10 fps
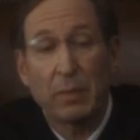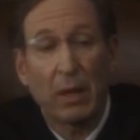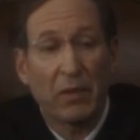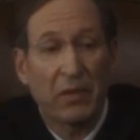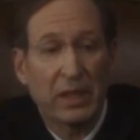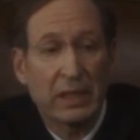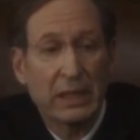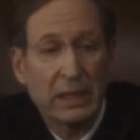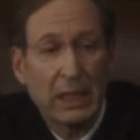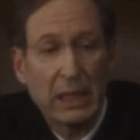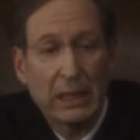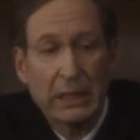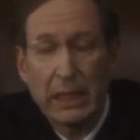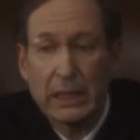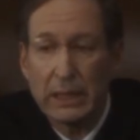the DA dating
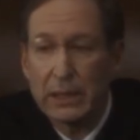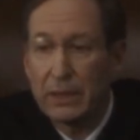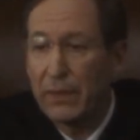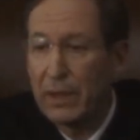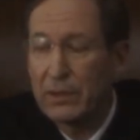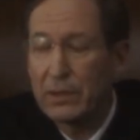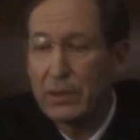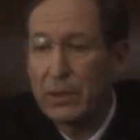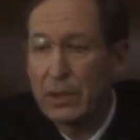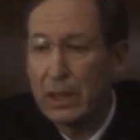a defense attorney.